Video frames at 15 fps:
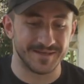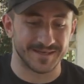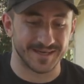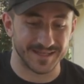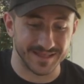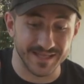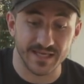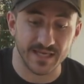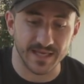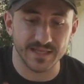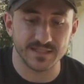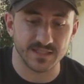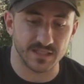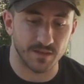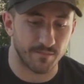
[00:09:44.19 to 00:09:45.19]
Uh, link
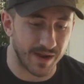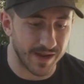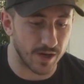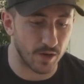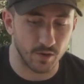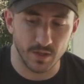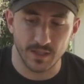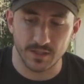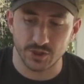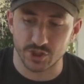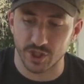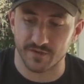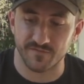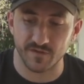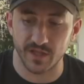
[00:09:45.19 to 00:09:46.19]
is in the bio.
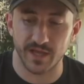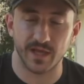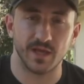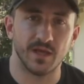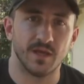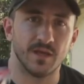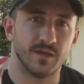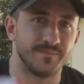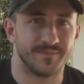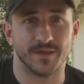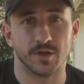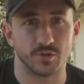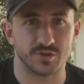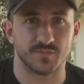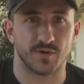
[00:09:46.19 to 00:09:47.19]
Chick-fil-A, you
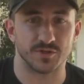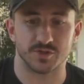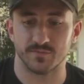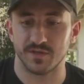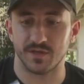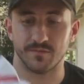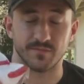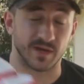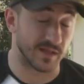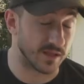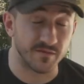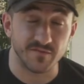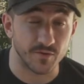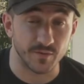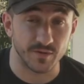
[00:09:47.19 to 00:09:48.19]
don't sponsor me, but I
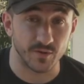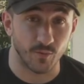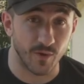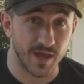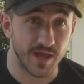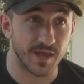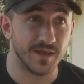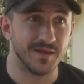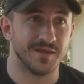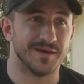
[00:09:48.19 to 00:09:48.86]
love you either way.